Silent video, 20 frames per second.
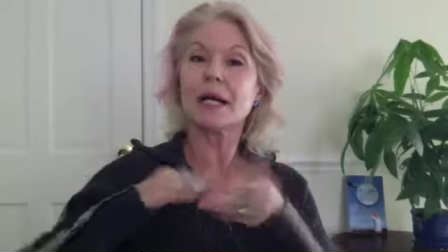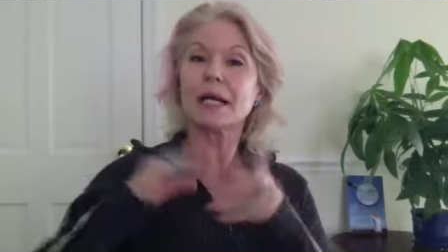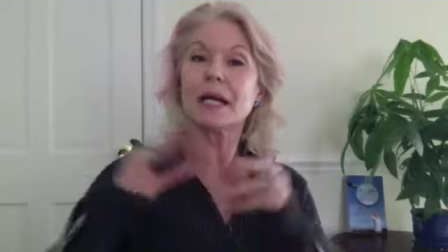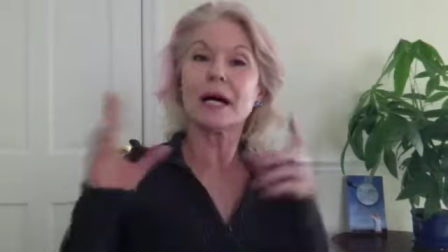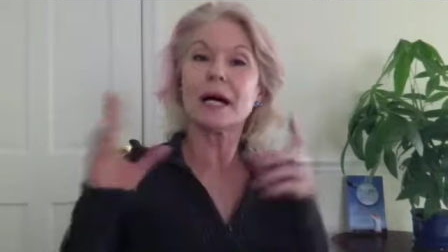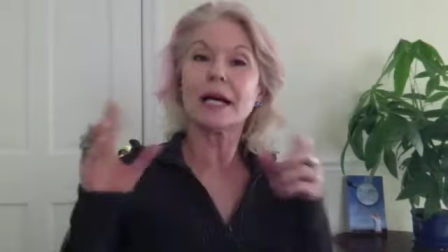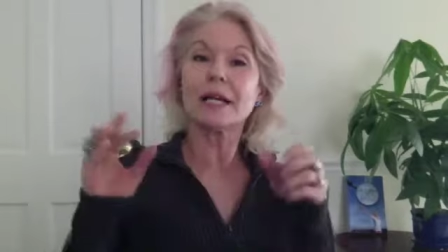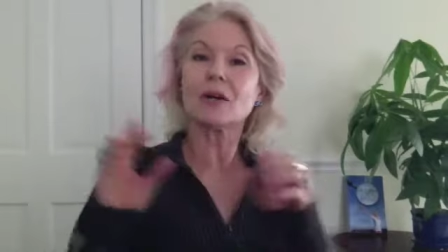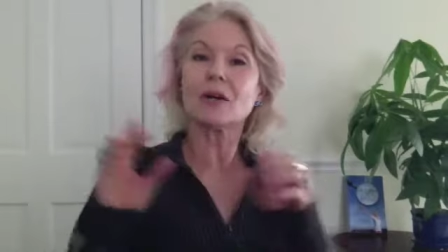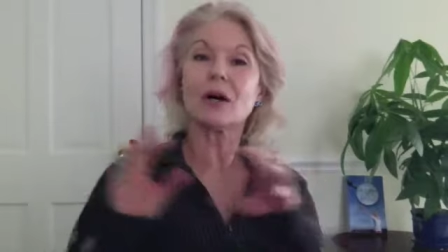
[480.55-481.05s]
I
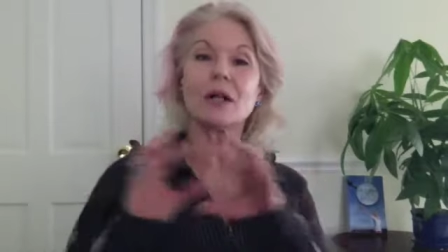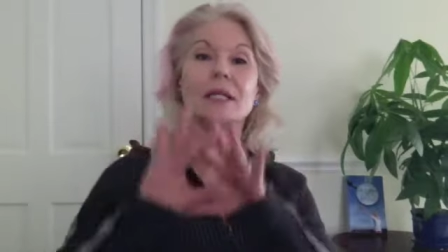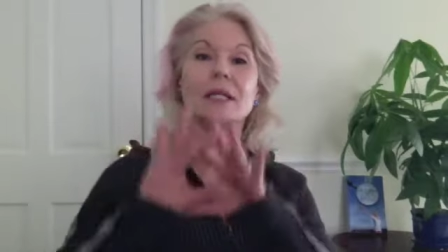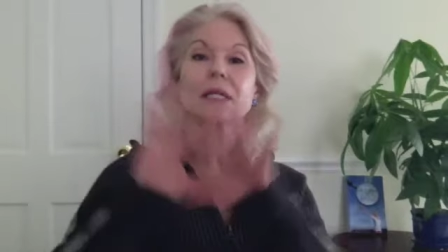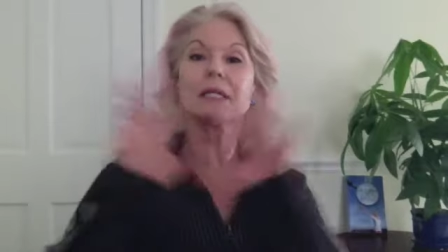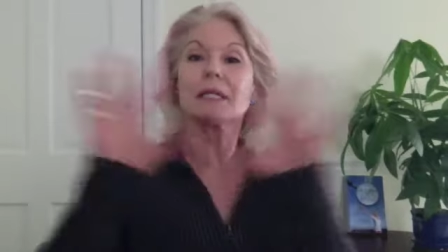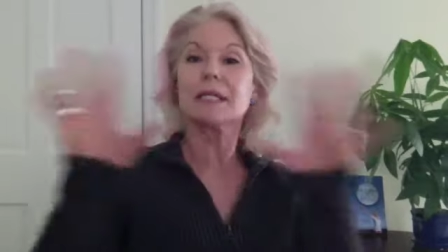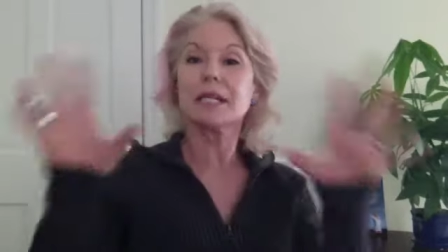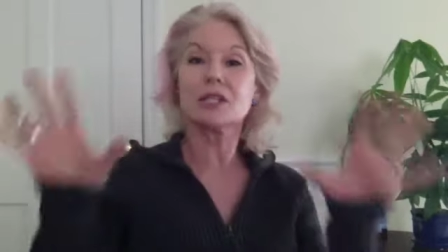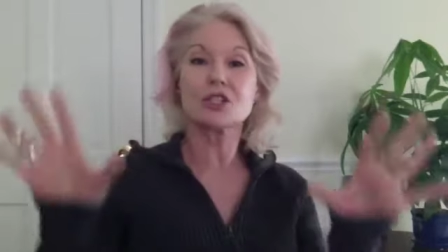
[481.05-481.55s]
call it
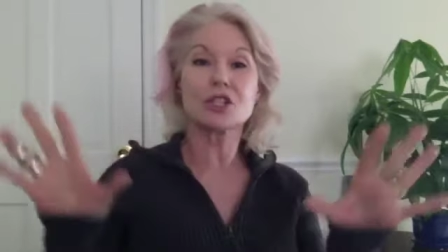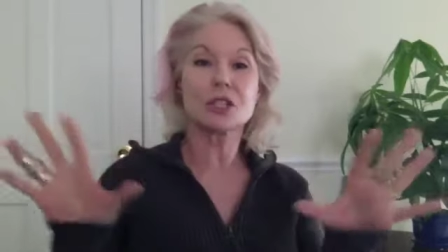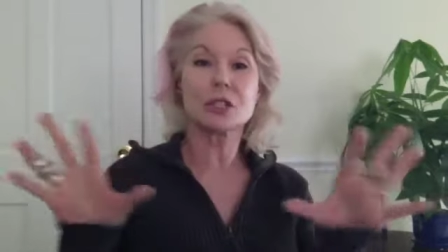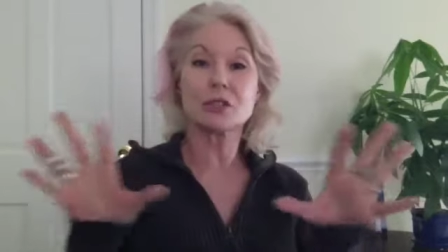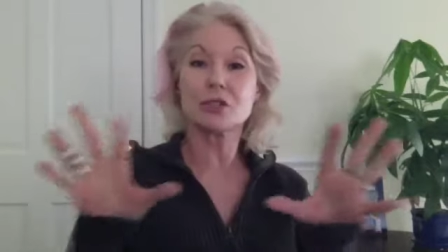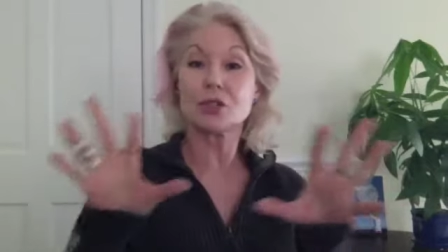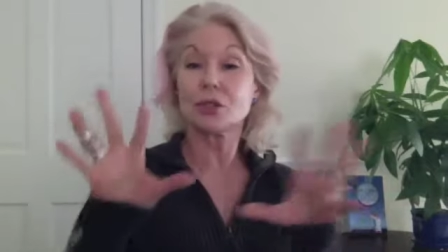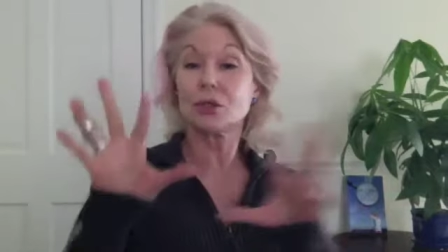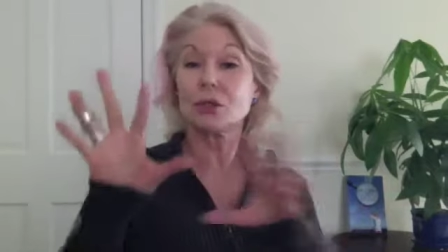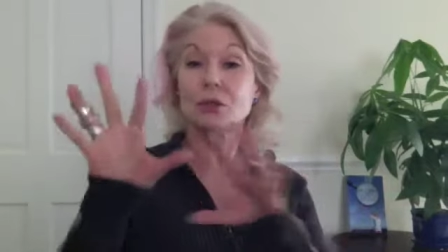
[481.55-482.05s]
addiction
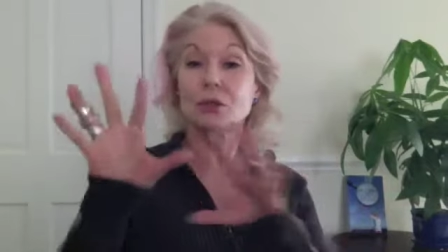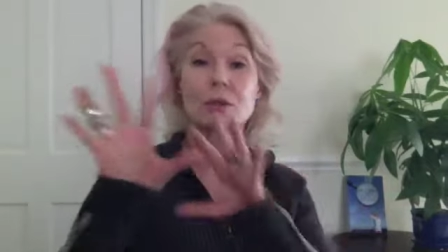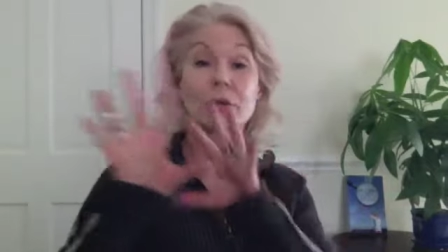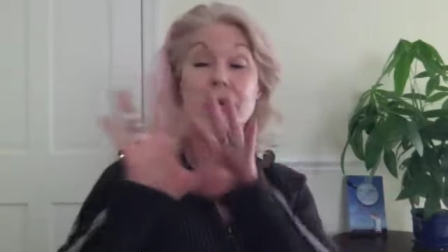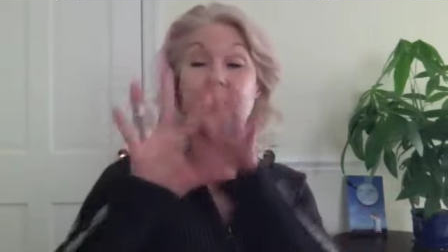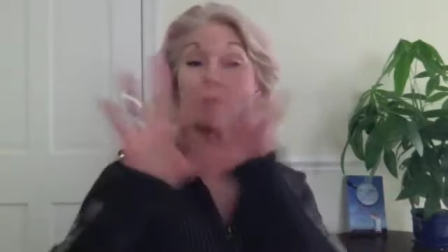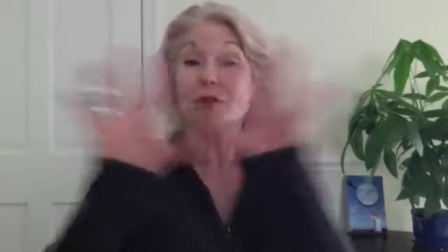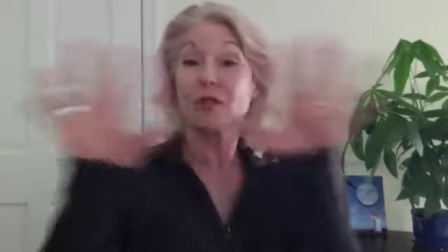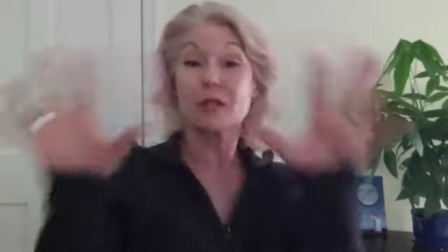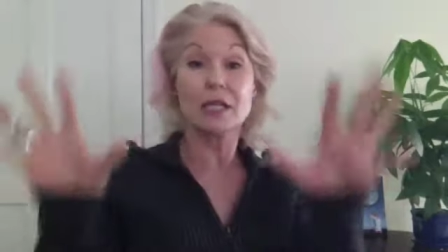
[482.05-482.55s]
to
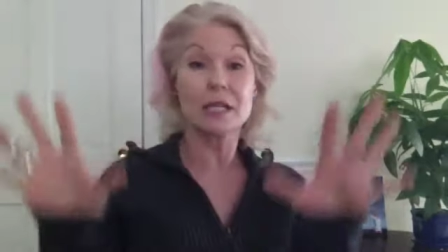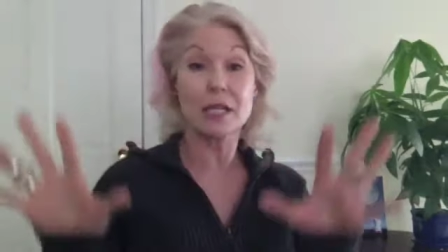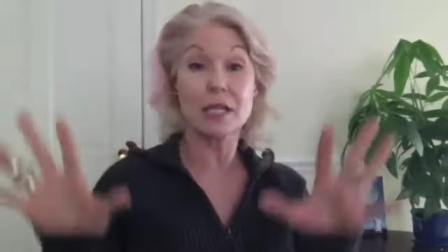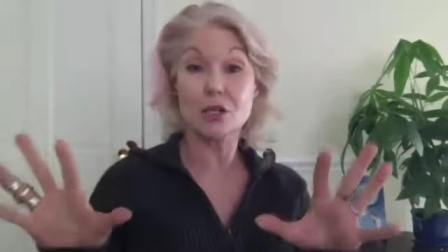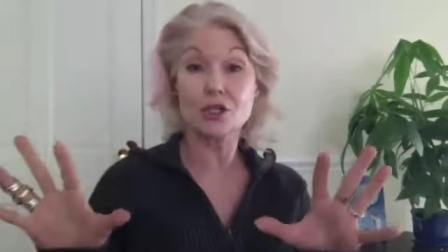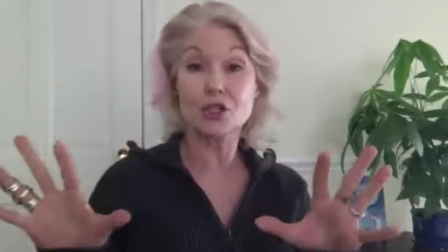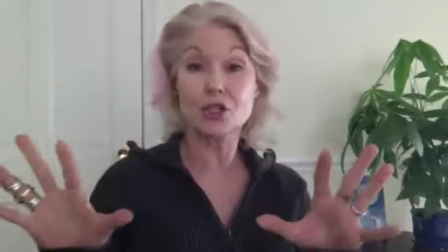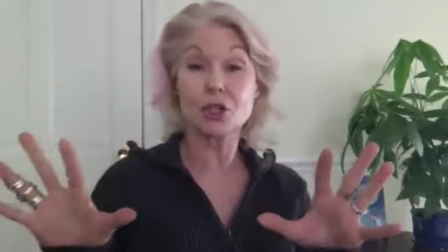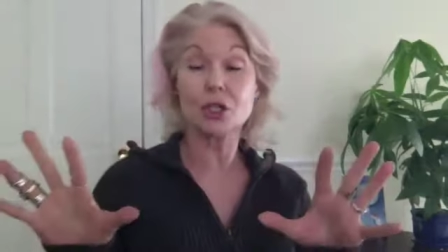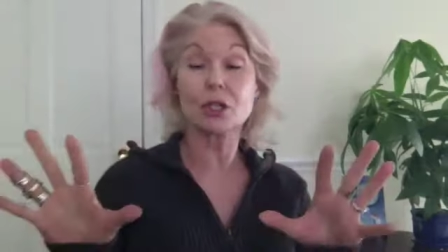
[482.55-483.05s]
everything
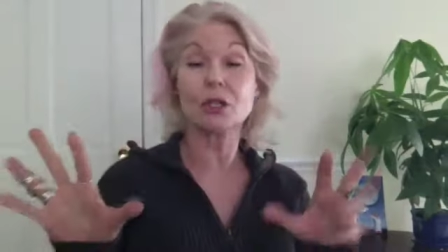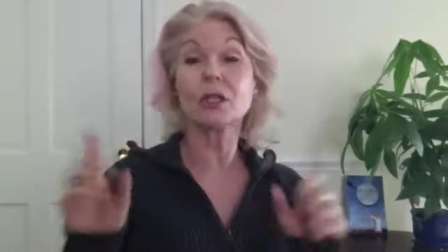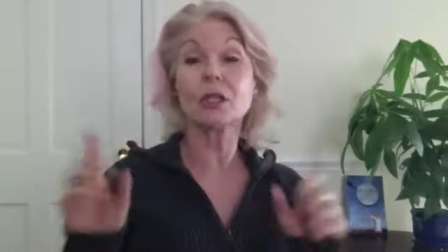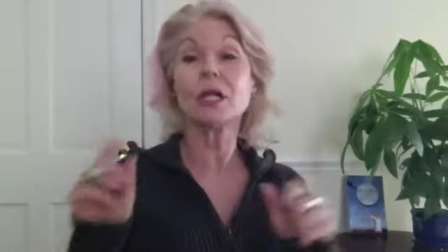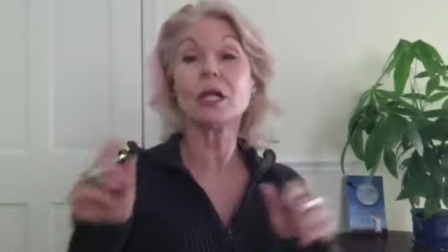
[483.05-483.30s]
external.